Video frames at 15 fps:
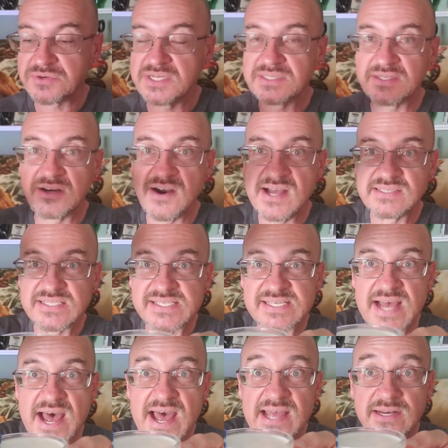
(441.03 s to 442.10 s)
right there on the
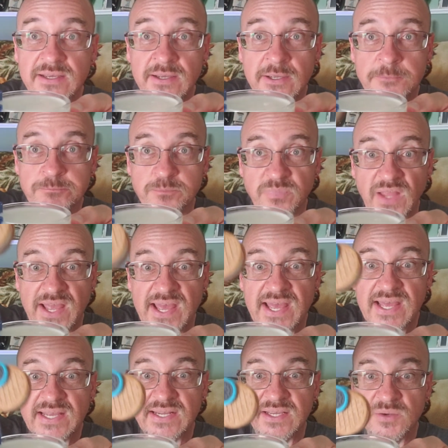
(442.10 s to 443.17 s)
side.
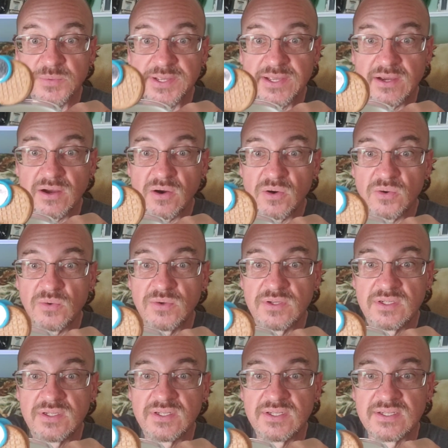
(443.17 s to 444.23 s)
And here we go,
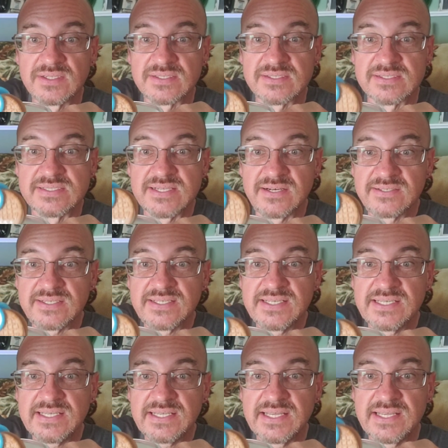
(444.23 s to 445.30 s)

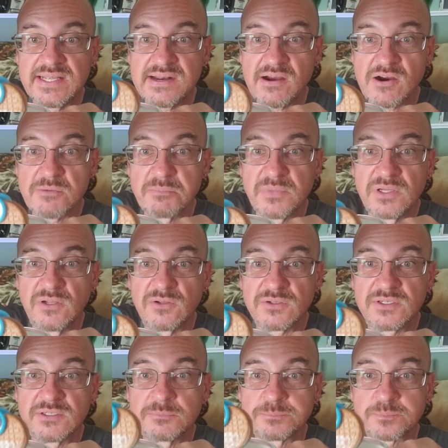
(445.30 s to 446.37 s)
dunking in our
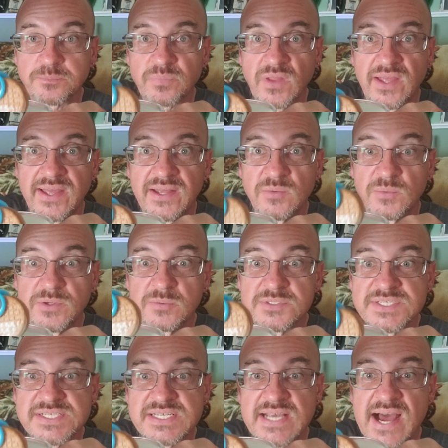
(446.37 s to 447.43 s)
milk. And we will
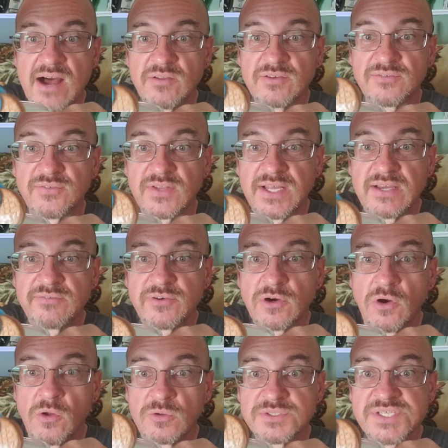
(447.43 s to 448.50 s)
see how the flavor
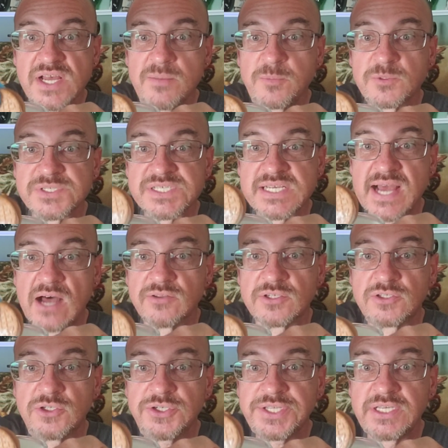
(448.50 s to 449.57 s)
holds up. We'll see how the
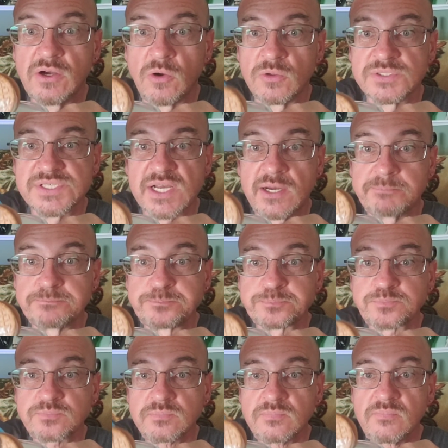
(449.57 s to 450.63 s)
cookie holds up
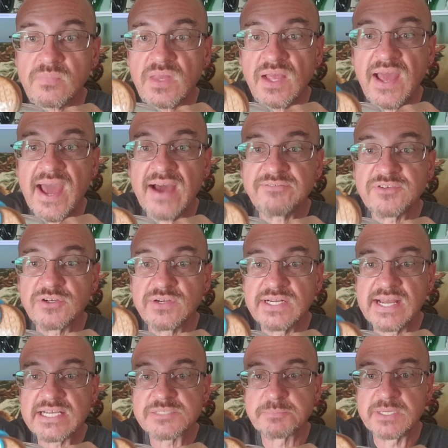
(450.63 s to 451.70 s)
after it
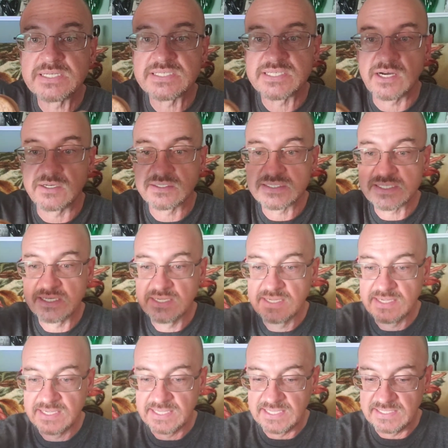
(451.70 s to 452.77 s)
has been dunked
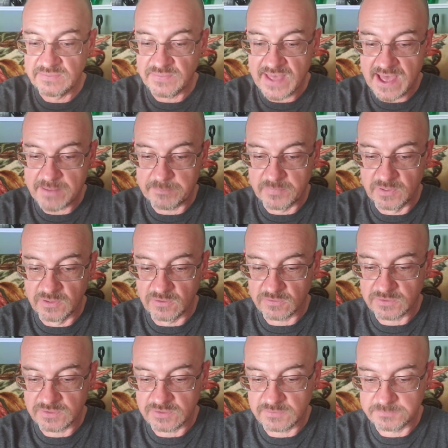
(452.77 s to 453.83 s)
in that milk.